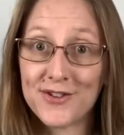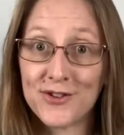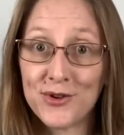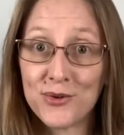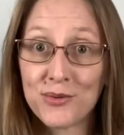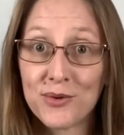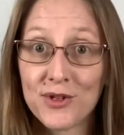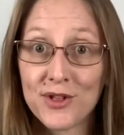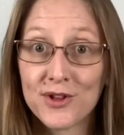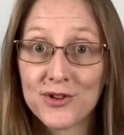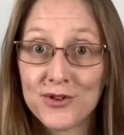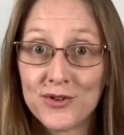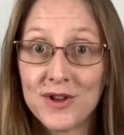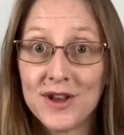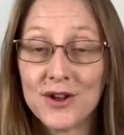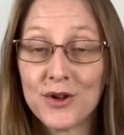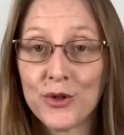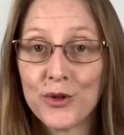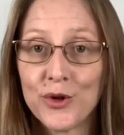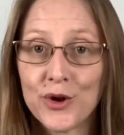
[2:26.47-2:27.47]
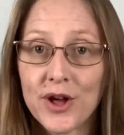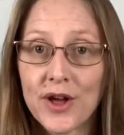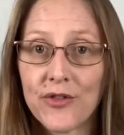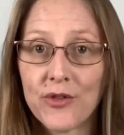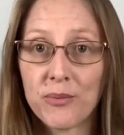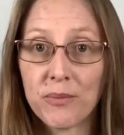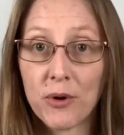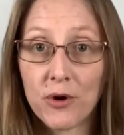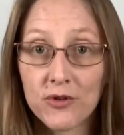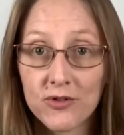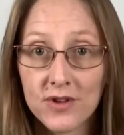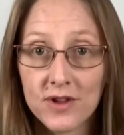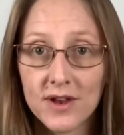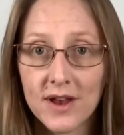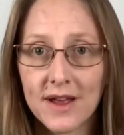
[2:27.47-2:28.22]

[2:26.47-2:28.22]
you really do need to look at the person